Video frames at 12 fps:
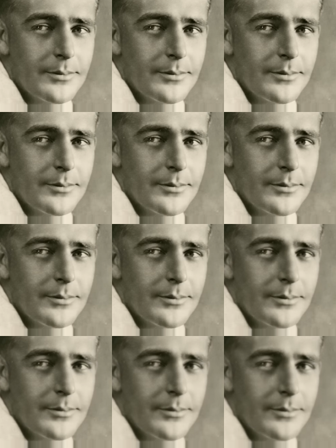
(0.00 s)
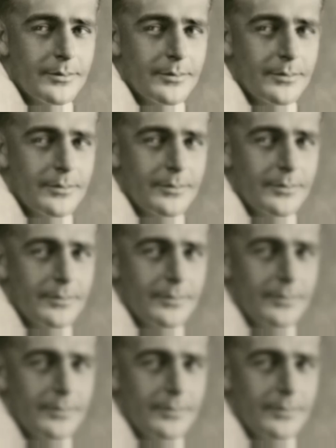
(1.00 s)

Nobody speaks.